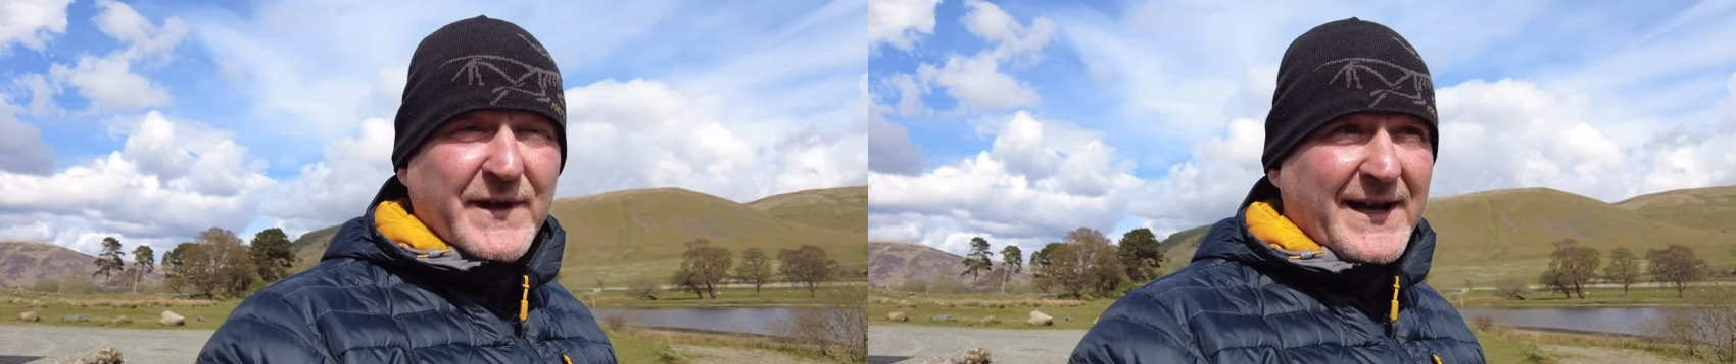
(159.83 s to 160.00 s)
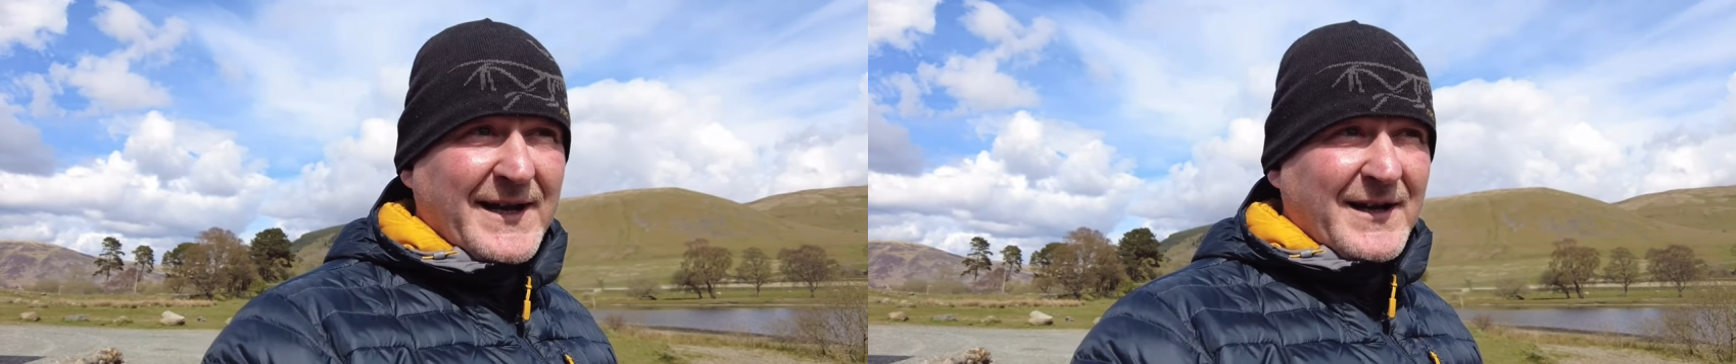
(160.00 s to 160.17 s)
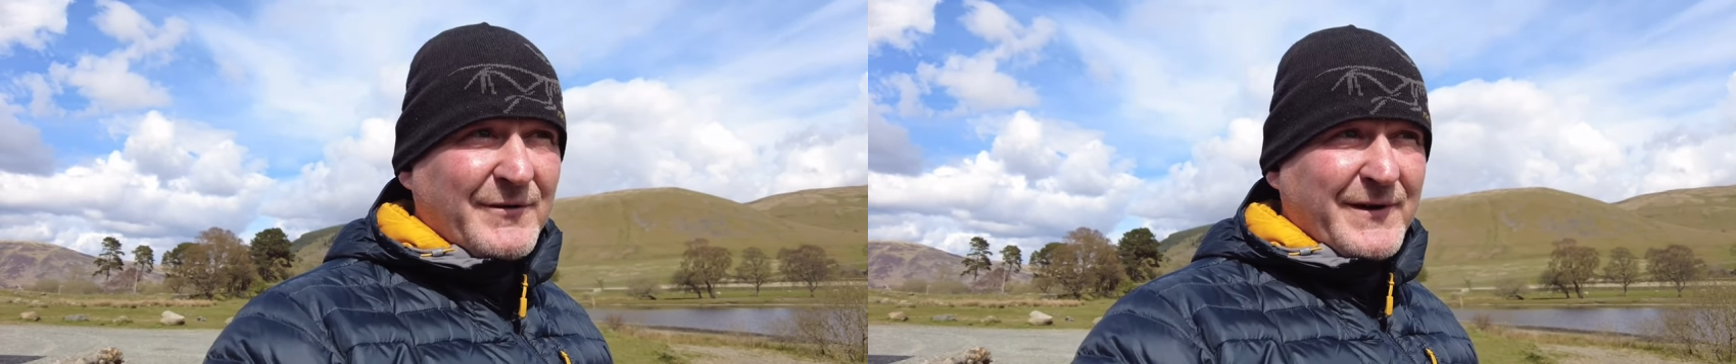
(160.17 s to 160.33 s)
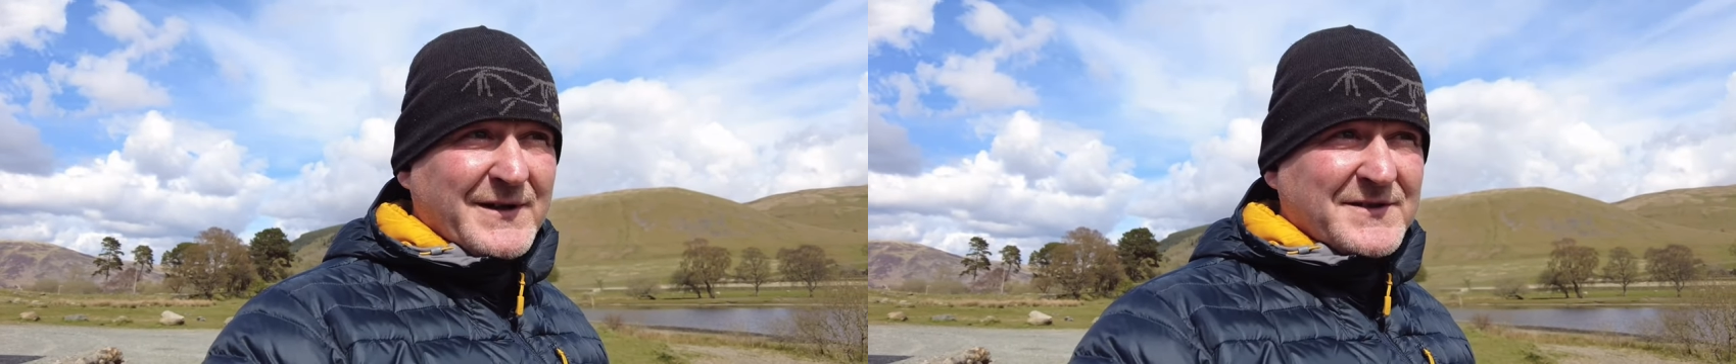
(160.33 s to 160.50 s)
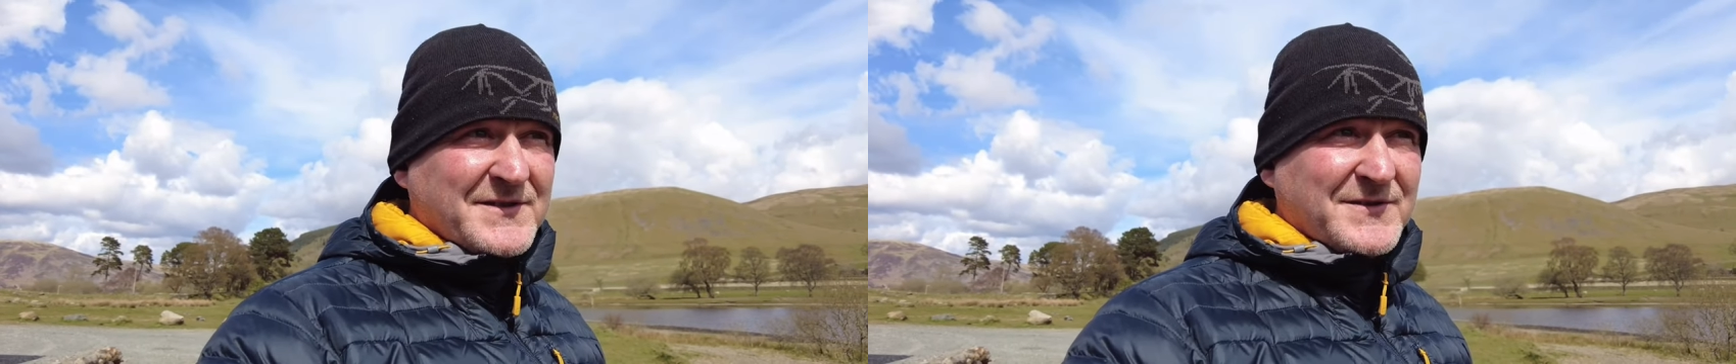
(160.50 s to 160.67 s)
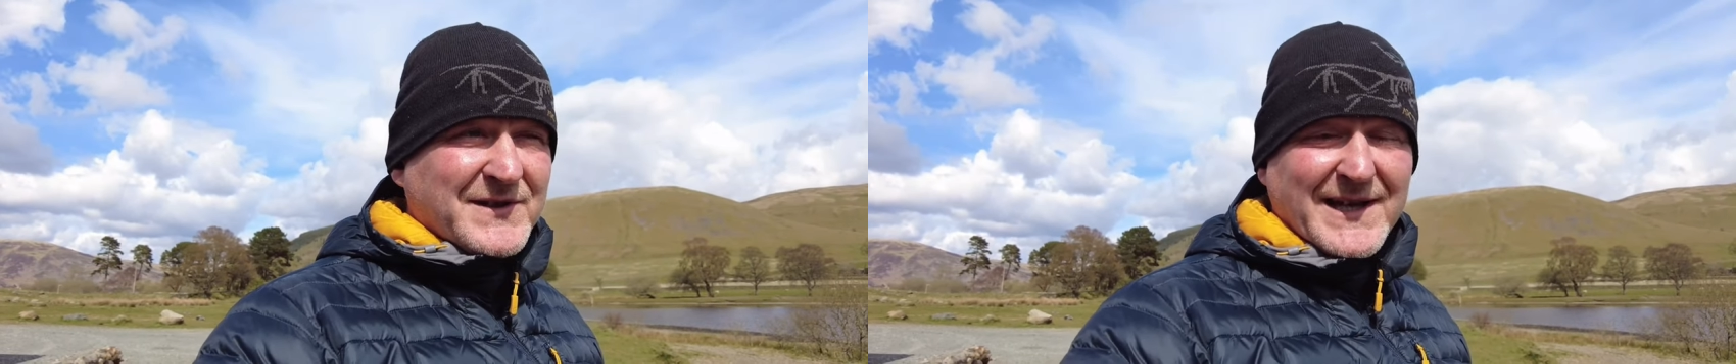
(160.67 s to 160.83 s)
that, I went
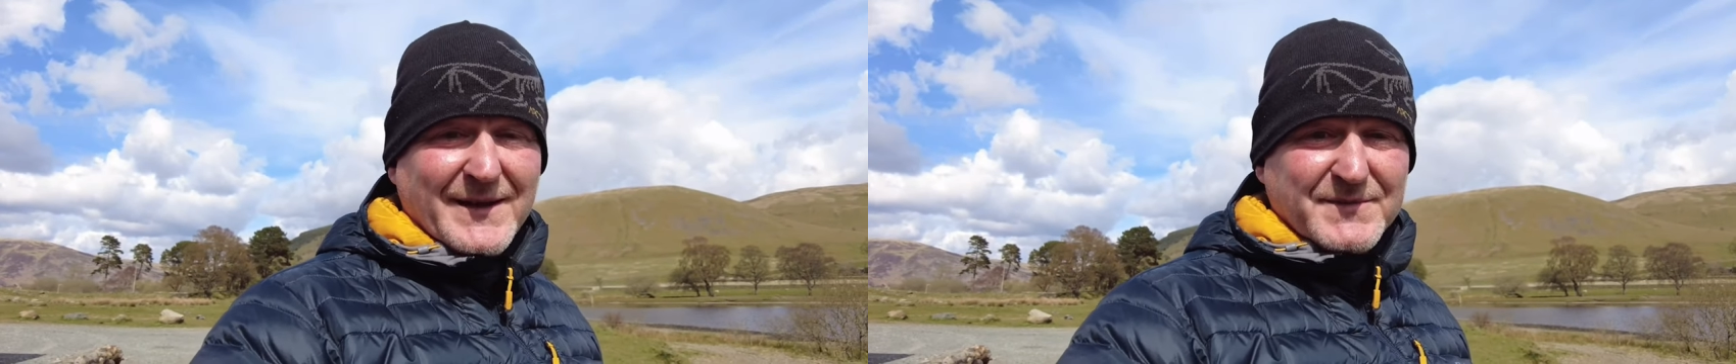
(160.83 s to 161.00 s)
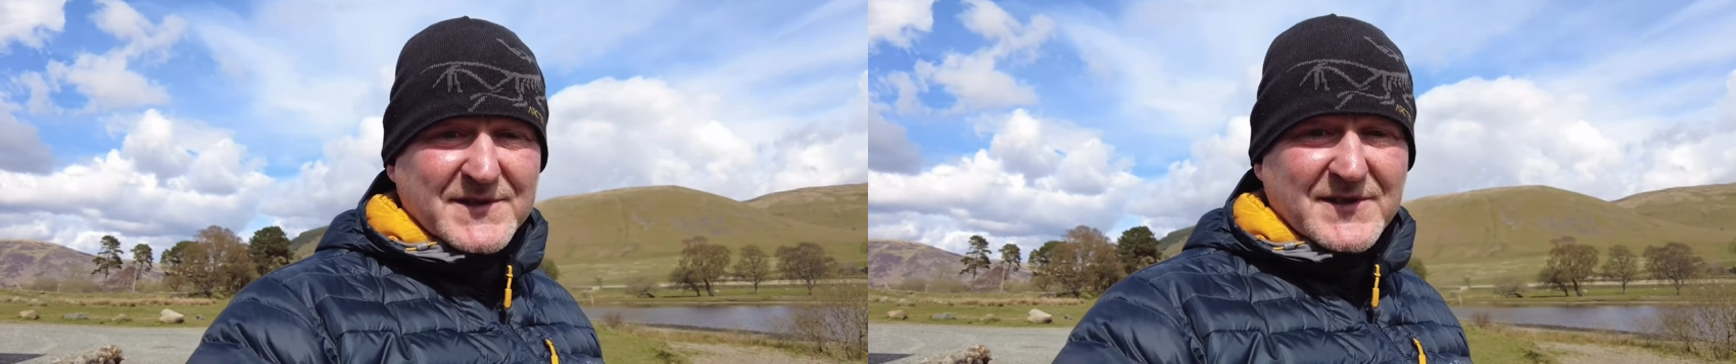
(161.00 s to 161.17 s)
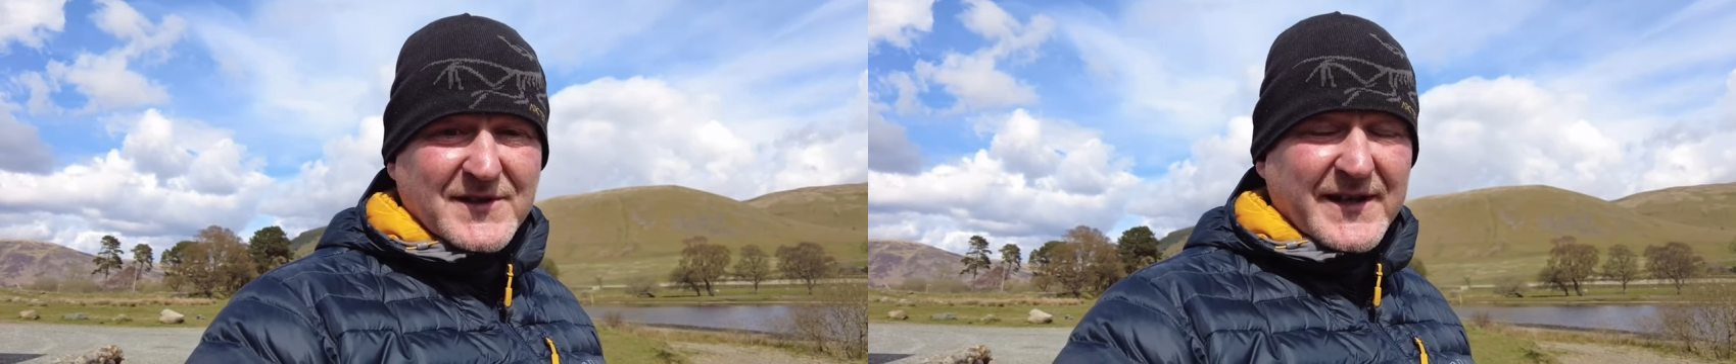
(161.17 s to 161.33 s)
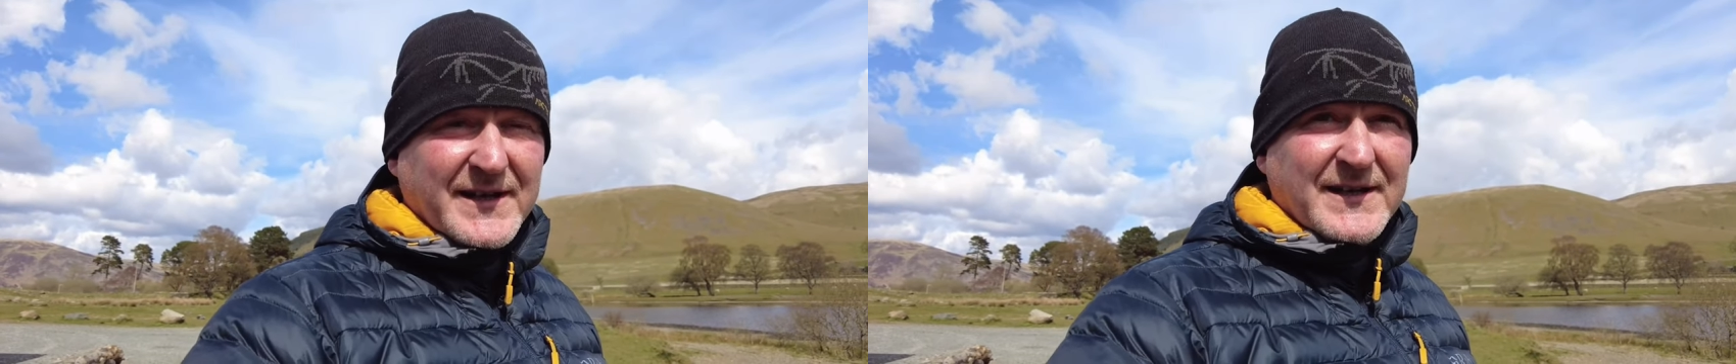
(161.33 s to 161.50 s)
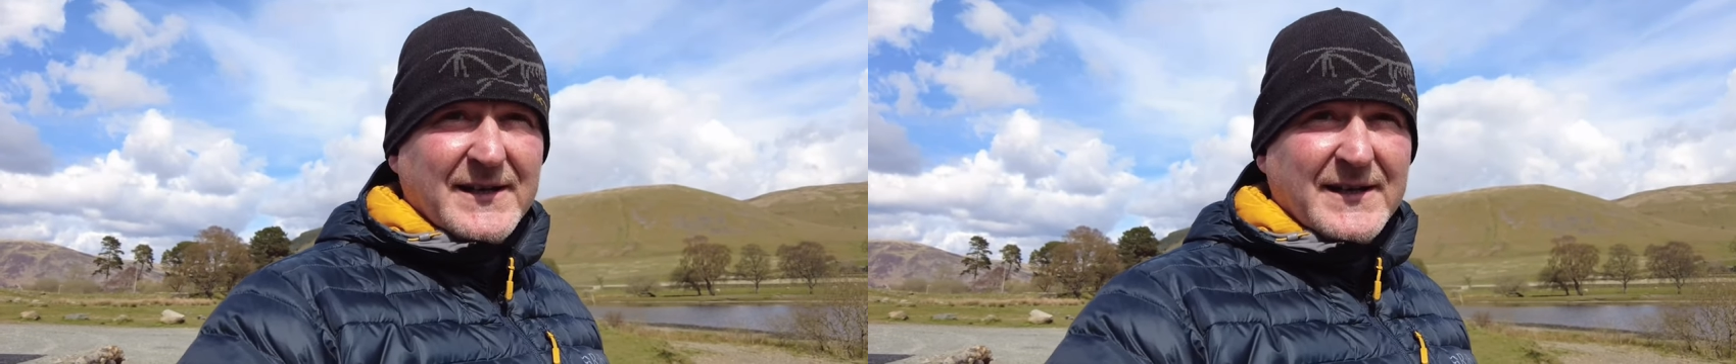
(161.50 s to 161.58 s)
to a campsite,